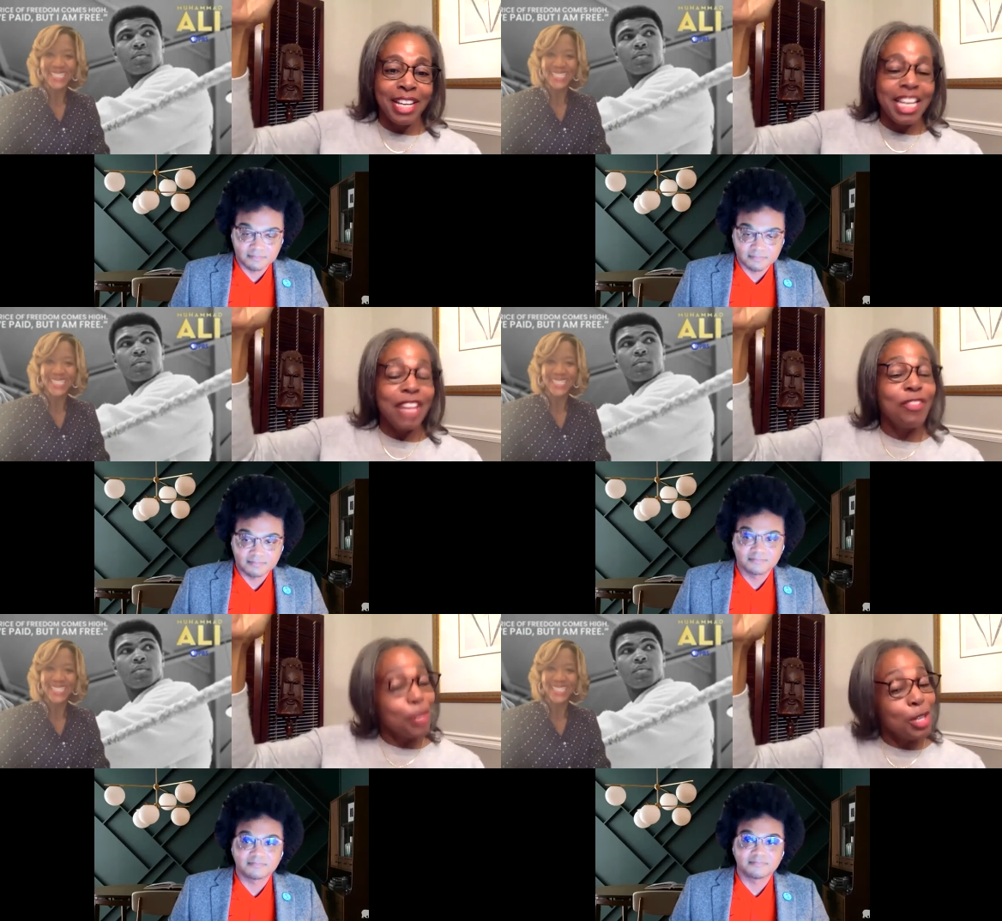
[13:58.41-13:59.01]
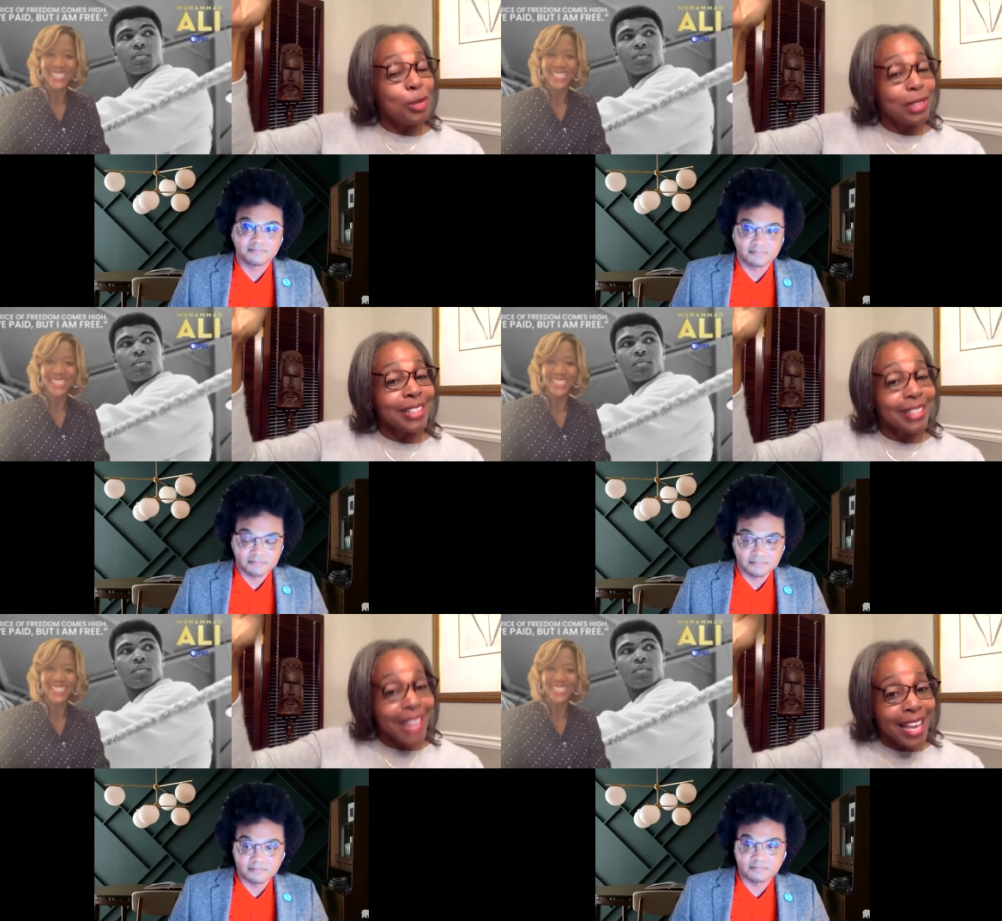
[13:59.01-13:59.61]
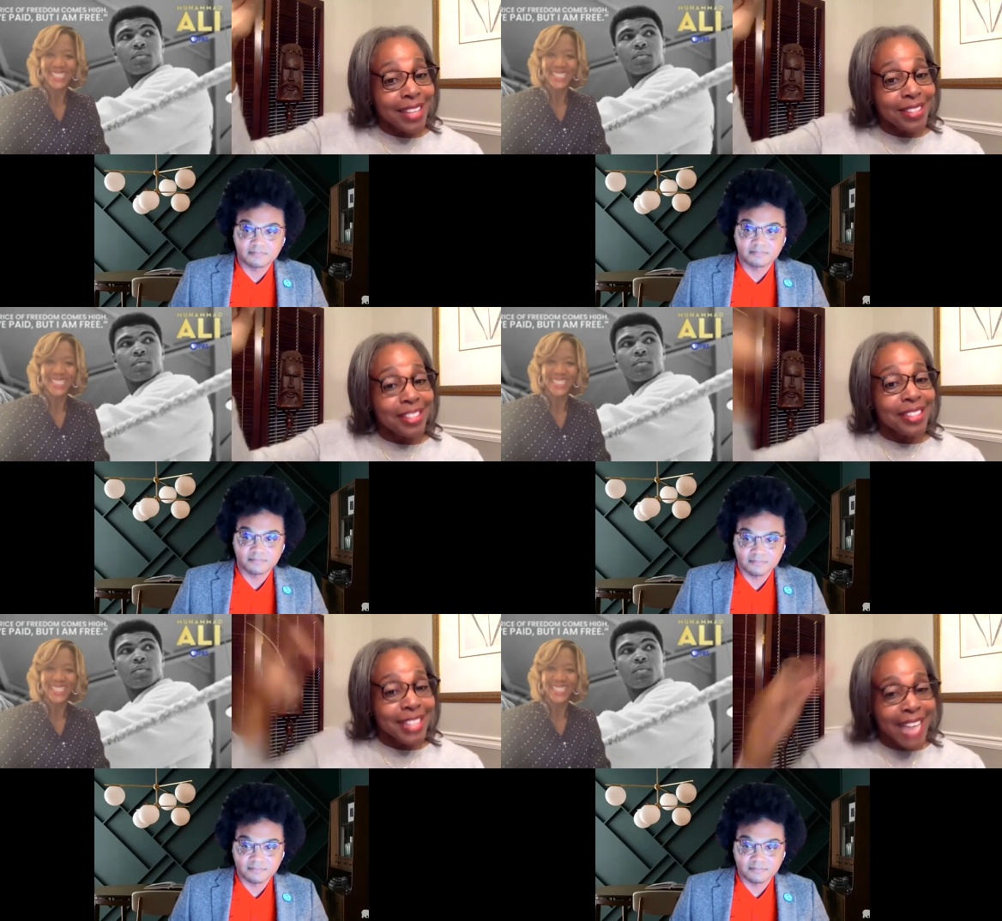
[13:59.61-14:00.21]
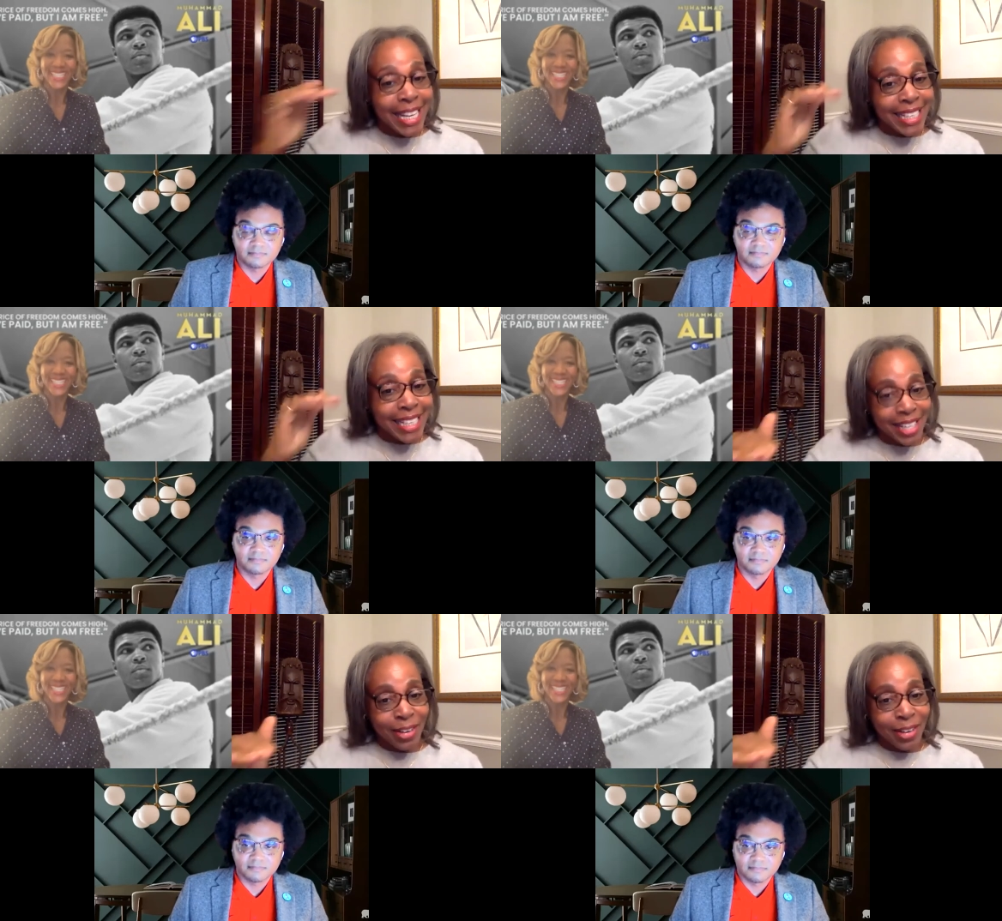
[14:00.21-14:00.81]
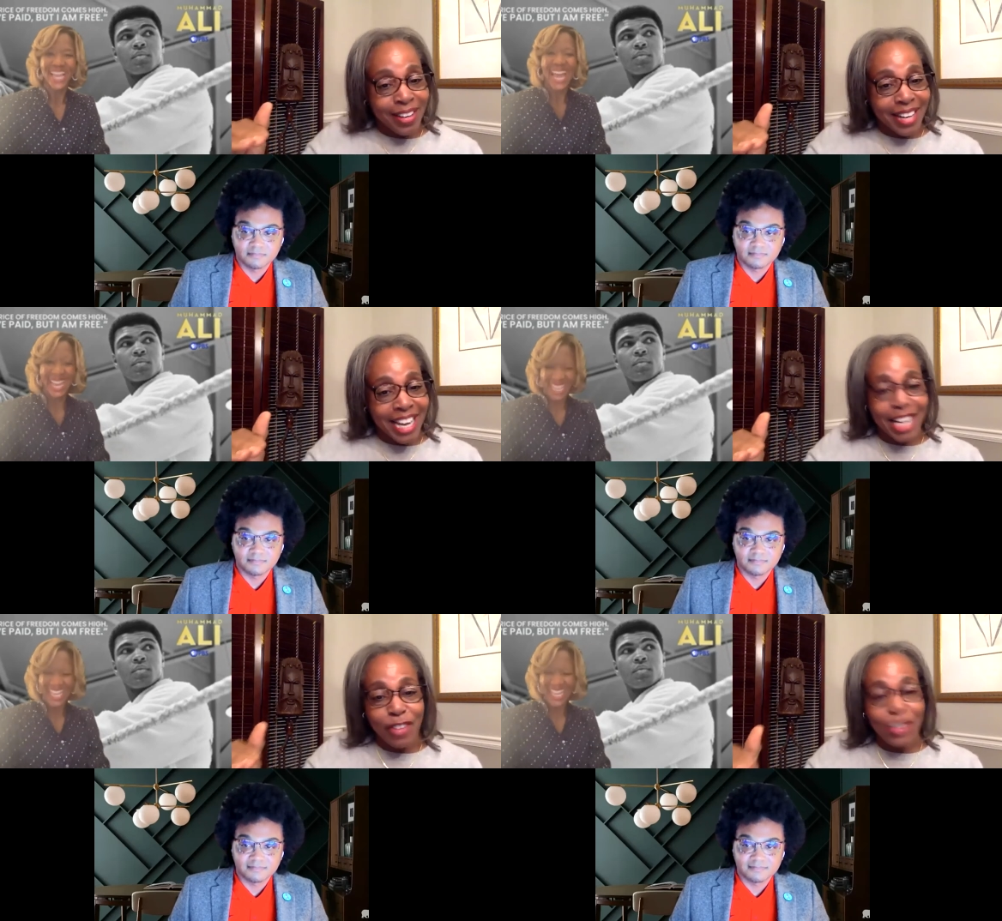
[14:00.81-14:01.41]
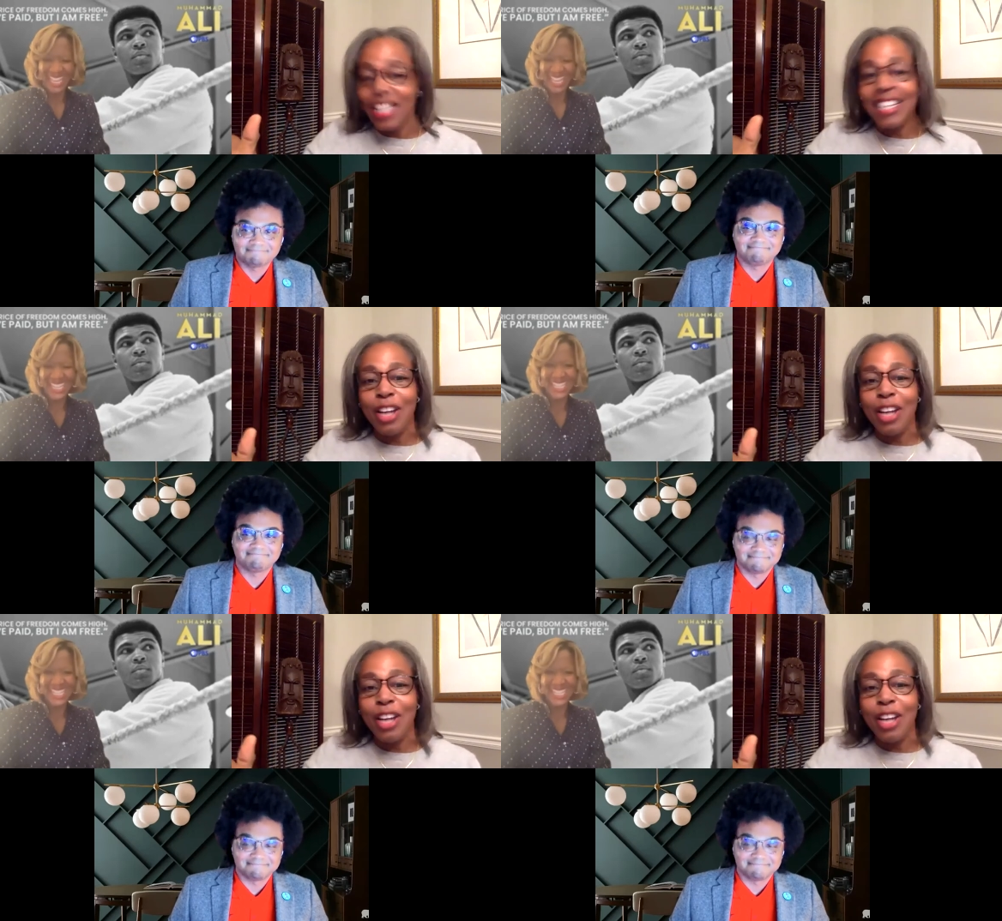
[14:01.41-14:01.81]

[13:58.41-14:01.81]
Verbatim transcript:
Speaker 1: If you knew a little less, you got it here. And if you didn't know